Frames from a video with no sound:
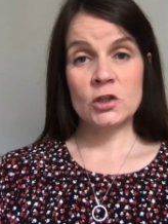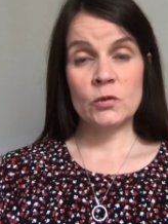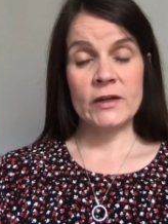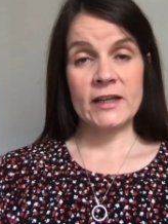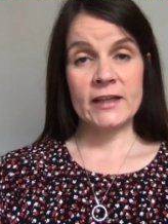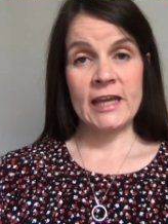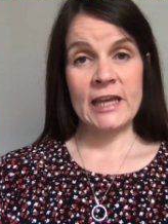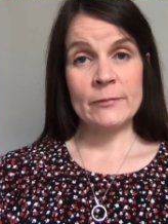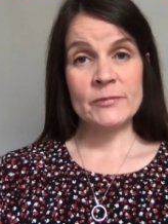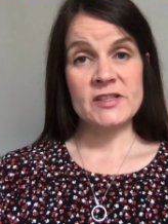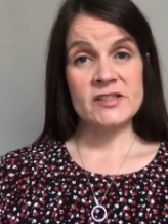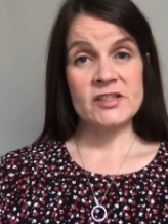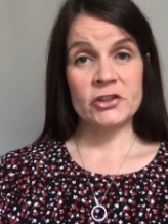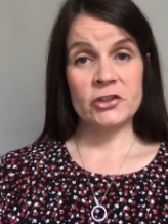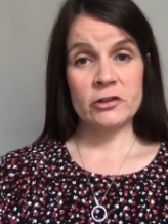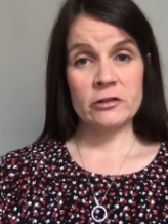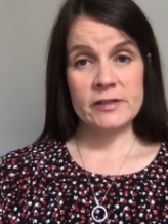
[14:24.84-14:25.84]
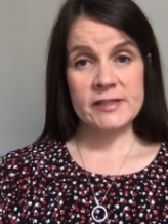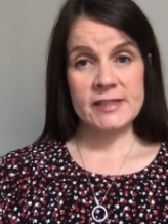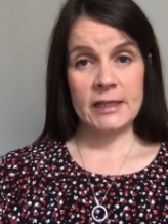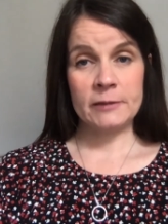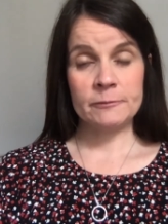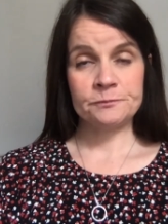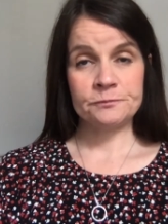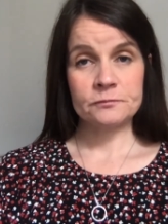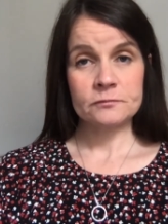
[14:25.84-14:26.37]
when it came to
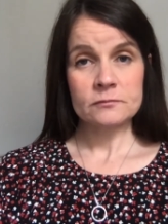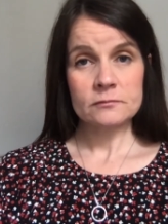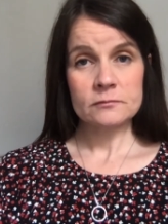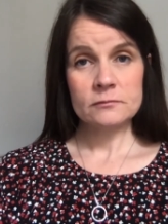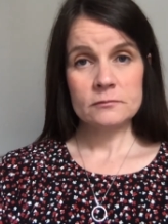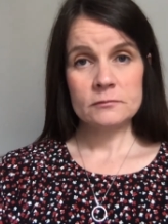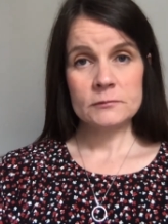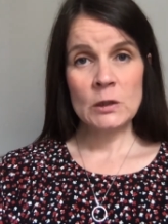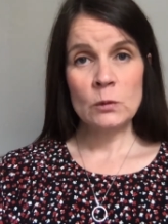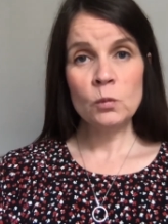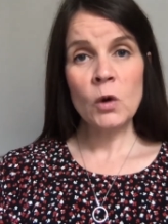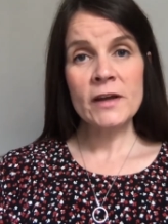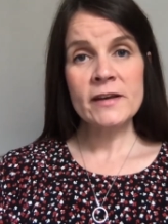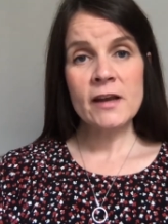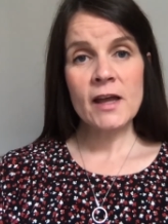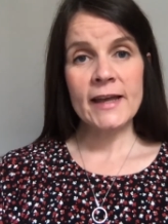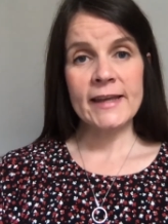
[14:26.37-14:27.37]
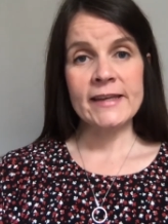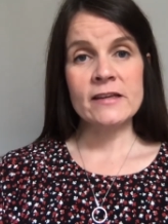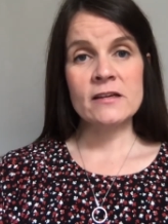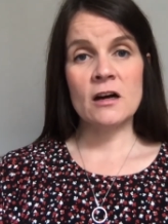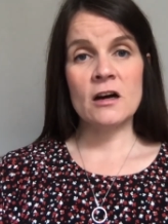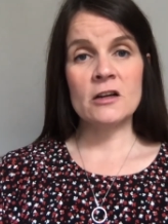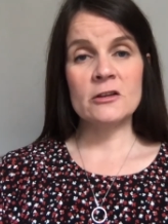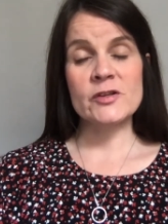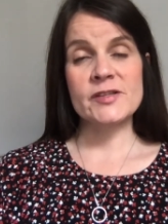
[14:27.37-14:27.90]
security. One night,
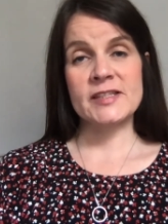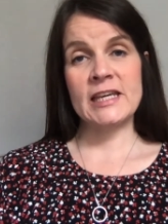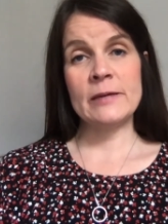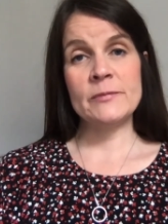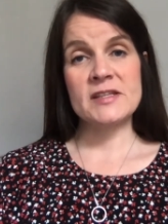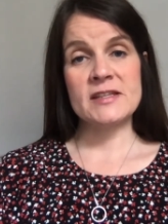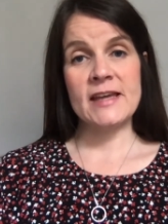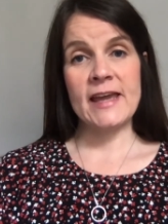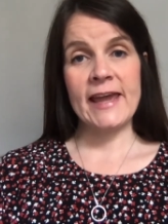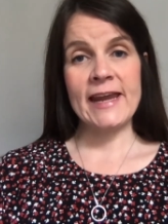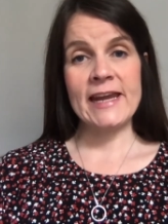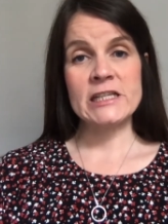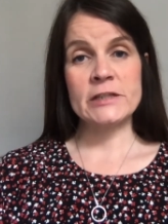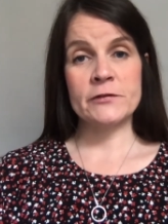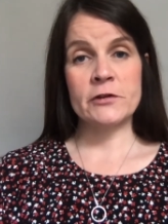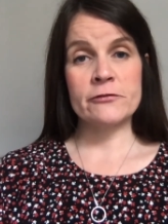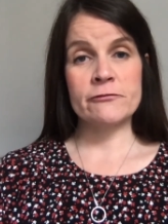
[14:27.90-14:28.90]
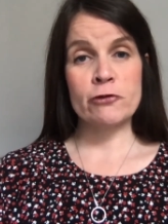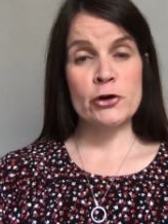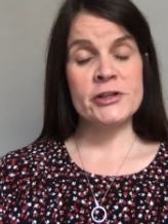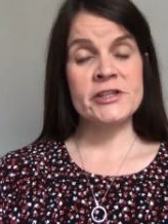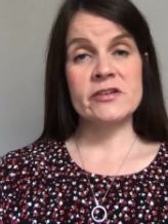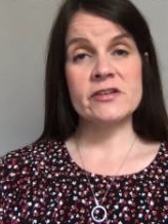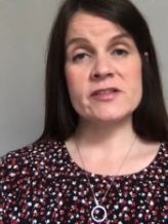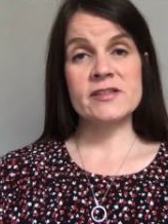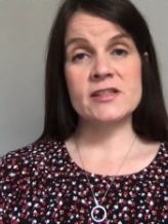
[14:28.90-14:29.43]
Carlos came to the aid of a
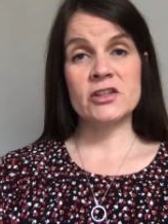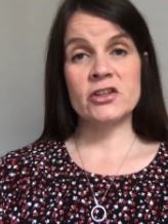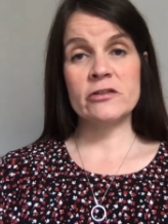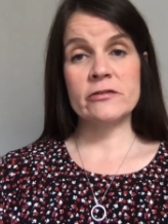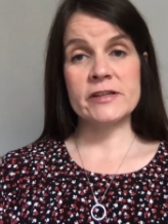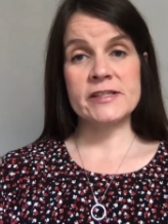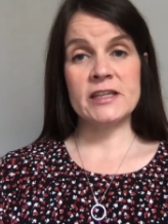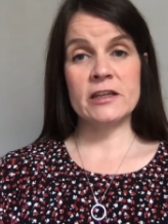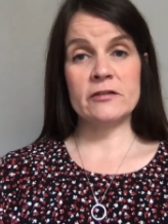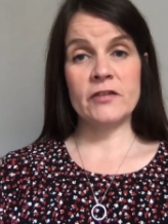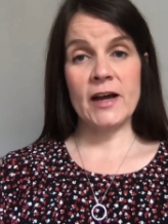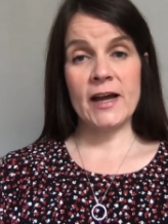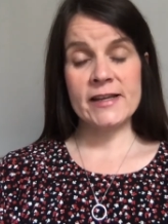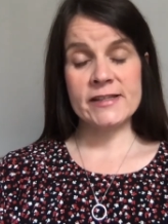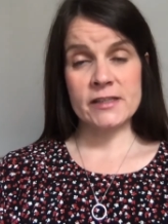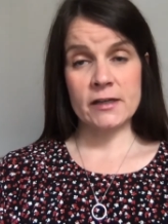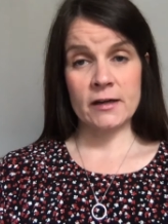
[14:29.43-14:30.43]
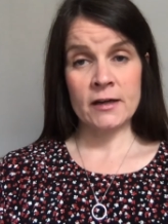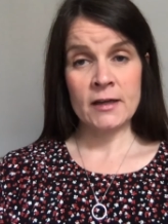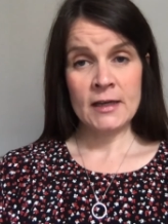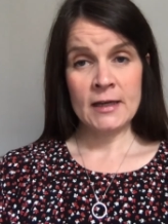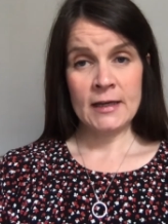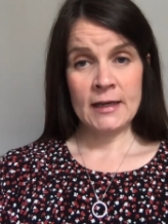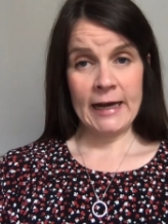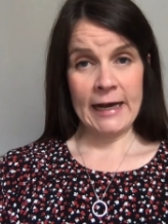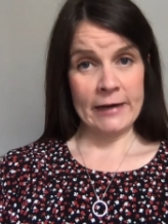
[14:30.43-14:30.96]
Reuters security advisor
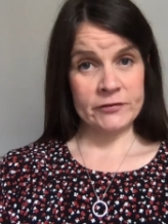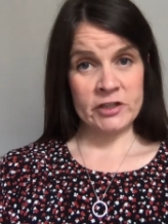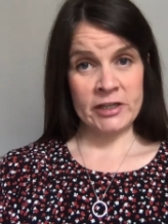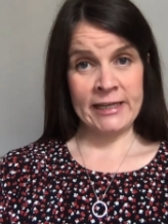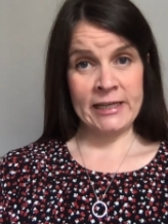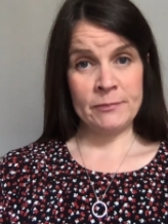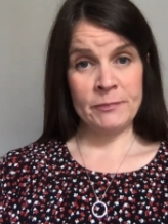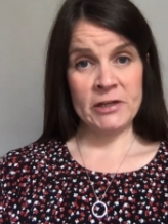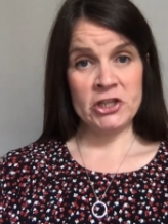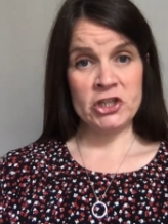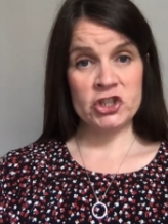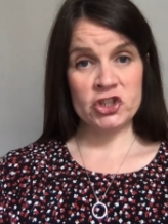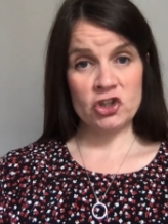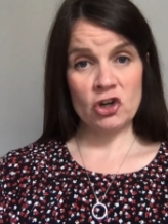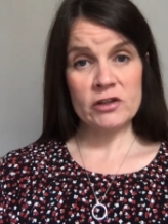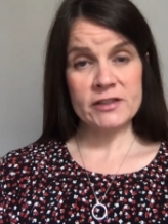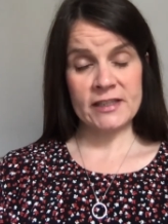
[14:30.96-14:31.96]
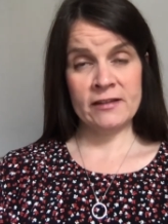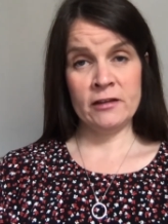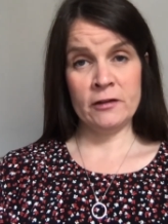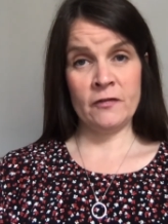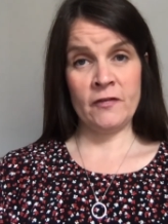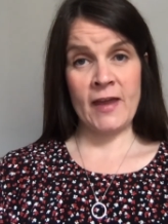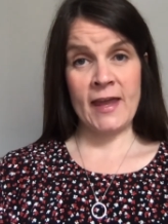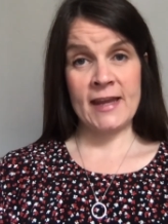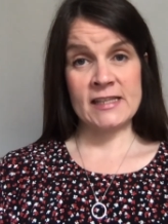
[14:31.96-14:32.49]
after he'd been shot in the
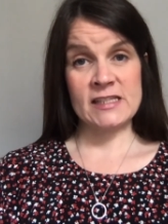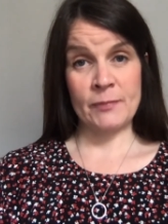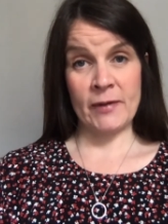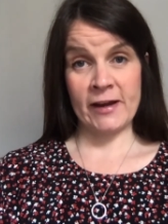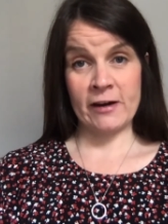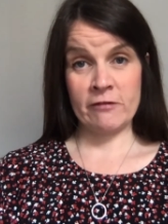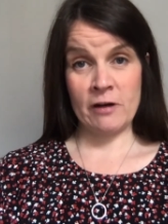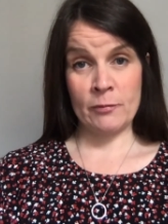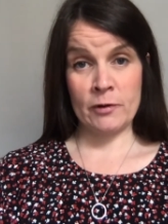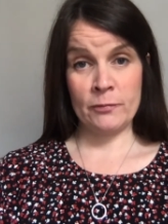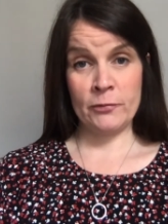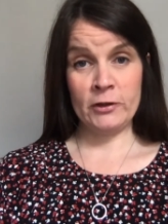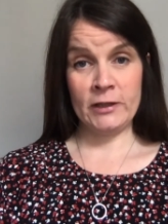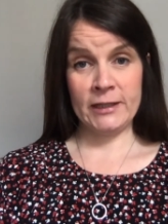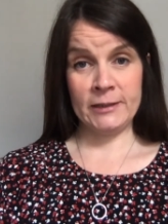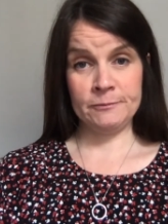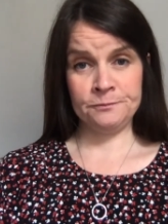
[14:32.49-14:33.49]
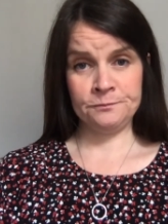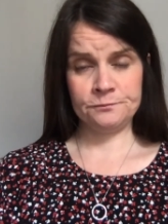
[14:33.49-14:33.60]
face by a rubber bullet.